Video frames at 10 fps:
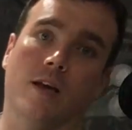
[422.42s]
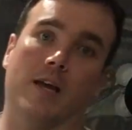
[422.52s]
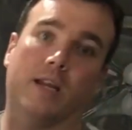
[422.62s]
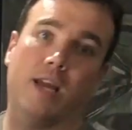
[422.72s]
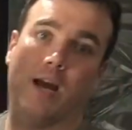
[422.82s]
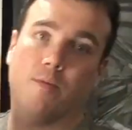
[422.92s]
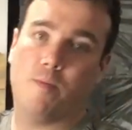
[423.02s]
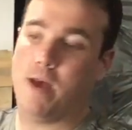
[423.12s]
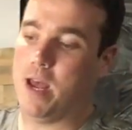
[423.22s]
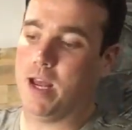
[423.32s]
in a camera
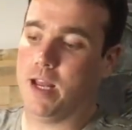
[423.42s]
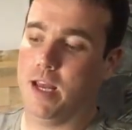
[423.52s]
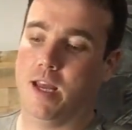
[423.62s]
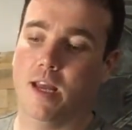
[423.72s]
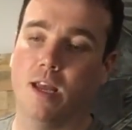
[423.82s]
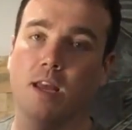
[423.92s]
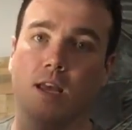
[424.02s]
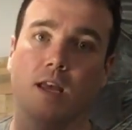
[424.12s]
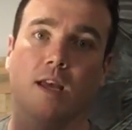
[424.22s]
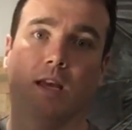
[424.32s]
bag,
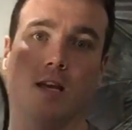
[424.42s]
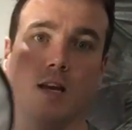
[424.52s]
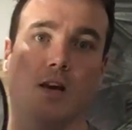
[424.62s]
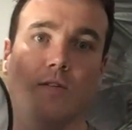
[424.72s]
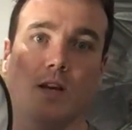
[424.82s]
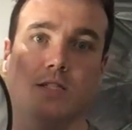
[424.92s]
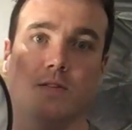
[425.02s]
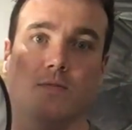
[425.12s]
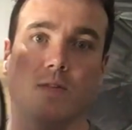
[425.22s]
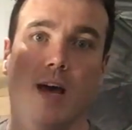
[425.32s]
now nice
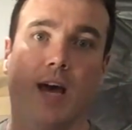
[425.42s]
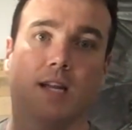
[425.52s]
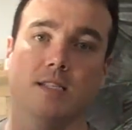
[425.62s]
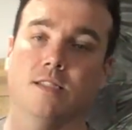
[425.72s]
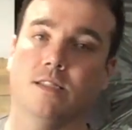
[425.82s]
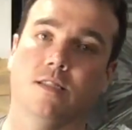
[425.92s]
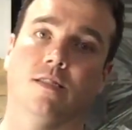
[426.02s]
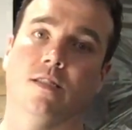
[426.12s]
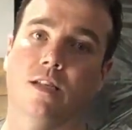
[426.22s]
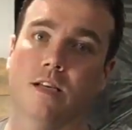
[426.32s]
and flat.
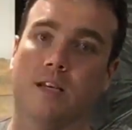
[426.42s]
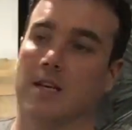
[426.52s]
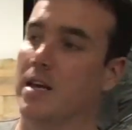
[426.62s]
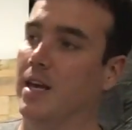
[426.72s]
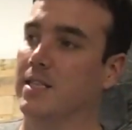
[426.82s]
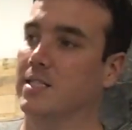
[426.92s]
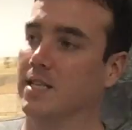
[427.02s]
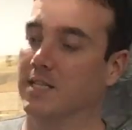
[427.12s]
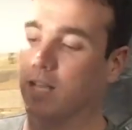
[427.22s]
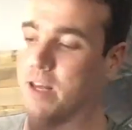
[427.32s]
It's
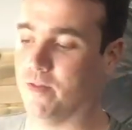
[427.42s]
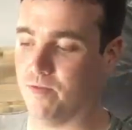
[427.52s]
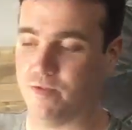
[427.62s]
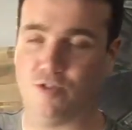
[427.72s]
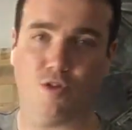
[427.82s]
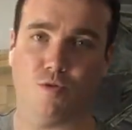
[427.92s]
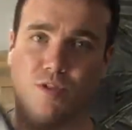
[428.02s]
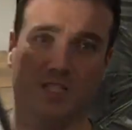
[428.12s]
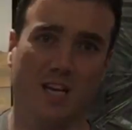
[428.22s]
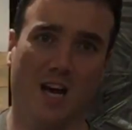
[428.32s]
got two
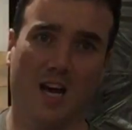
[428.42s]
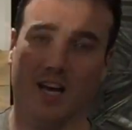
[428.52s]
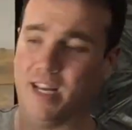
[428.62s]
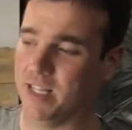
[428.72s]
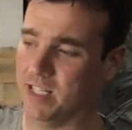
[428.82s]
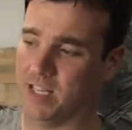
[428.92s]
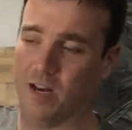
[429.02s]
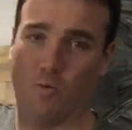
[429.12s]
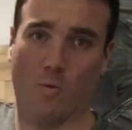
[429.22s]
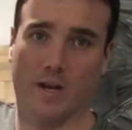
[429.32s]
sides. It's
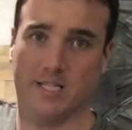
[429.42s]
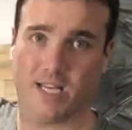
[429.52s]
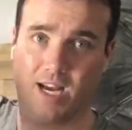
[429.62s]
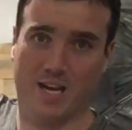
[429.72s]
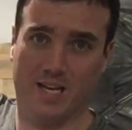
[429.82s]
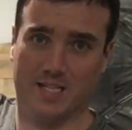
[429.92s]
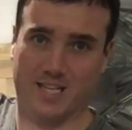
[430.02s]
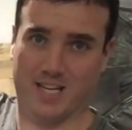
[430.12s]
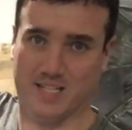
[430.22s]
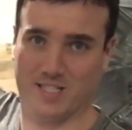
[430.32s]
got a white side, it's
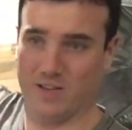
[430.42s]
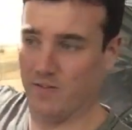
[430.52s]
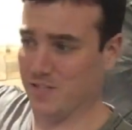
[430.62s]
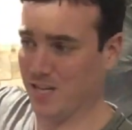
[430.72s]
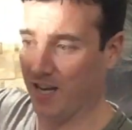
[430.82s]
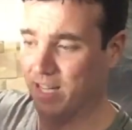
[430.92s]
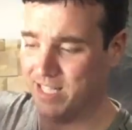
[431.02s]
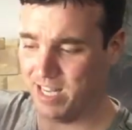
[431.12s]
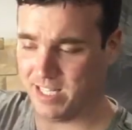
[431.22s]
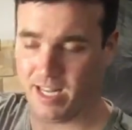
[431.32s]
got a silver side,
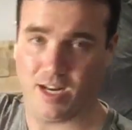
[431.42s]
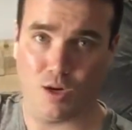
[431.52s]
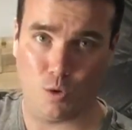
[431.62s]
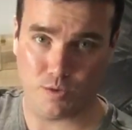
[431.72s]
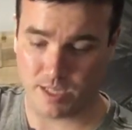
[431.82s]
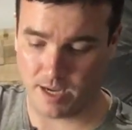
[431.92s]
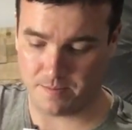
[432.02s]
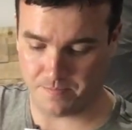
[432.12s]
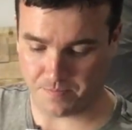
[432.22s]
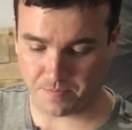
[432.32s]
inside it's got a gold side,
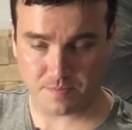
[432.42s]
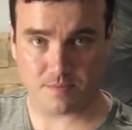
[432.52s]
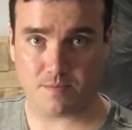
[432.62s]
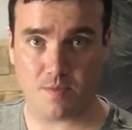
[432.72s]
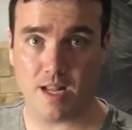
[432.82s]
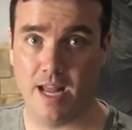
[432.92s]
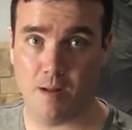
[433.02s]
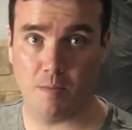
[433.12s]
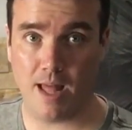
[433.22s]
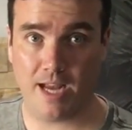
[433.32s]
and a
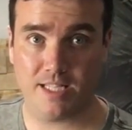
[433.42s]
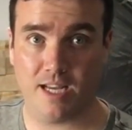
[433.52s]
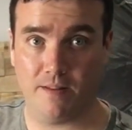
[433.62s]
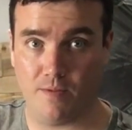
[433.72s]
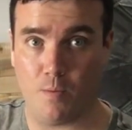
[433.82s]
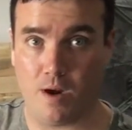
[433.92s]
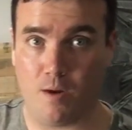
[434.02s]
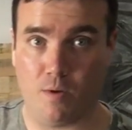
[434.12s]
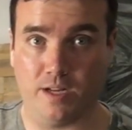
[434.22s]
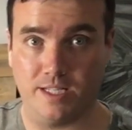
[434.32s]
black side for when I
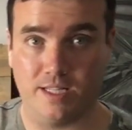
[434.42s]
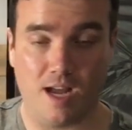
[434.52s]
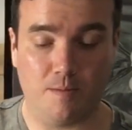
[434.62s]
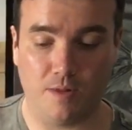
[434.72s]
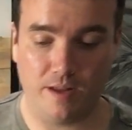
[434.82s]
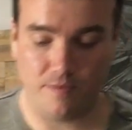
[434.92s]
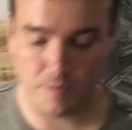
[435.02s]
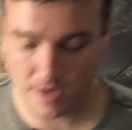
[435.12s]
want to stop light from